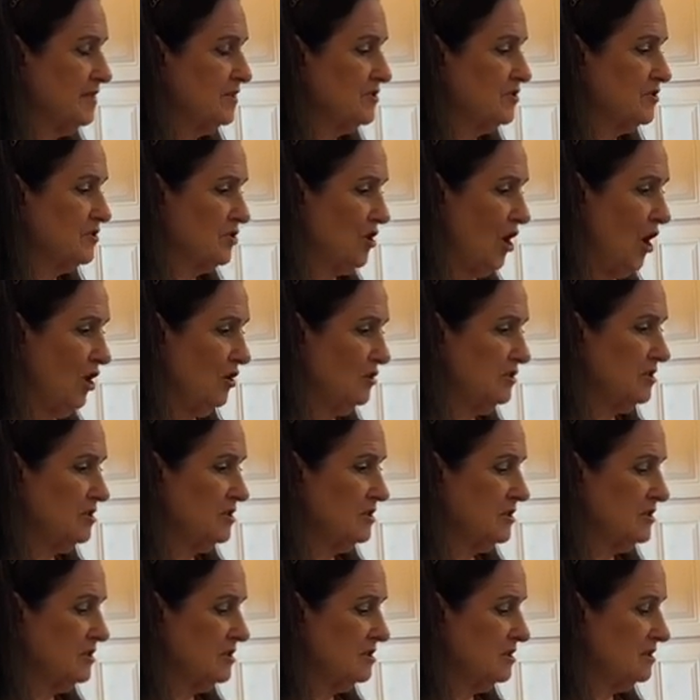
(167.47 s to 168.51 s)

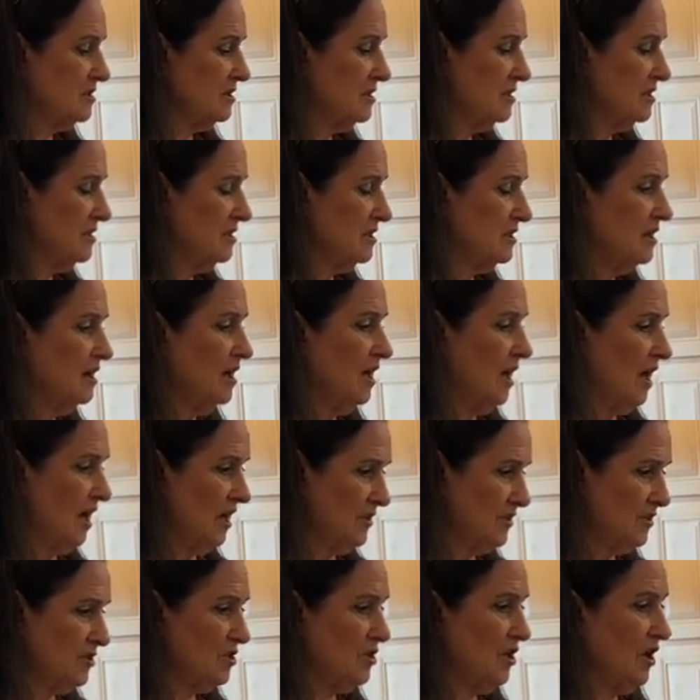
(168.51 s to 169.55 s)
salt,
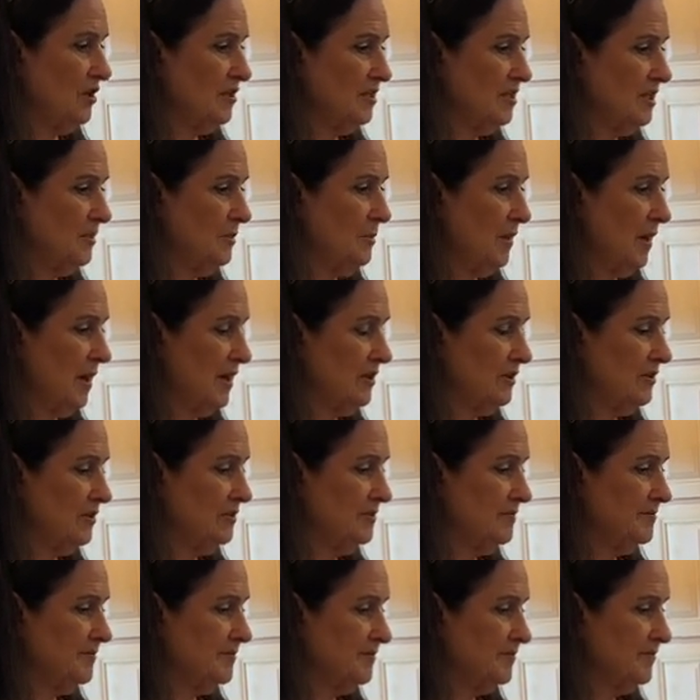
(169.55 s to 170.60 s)
unsalted butter,